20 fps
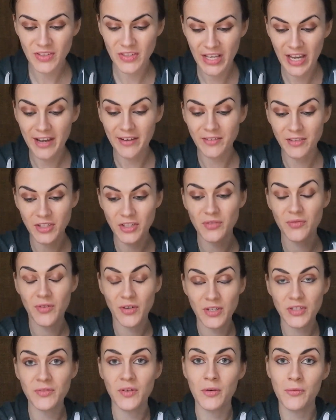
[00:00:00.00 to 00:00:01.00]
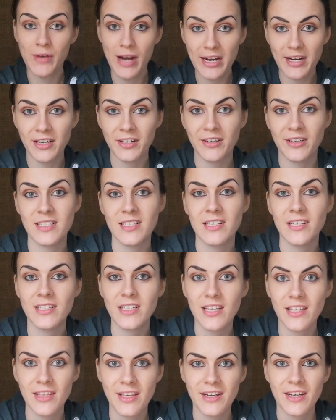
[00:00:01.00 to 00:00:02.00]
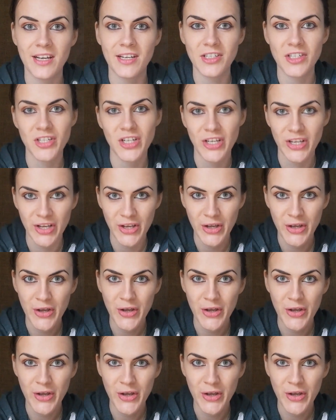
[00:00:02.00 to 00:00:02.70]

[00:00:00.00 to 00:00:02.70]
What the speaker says: yeah, just first of all recognizing it and then actually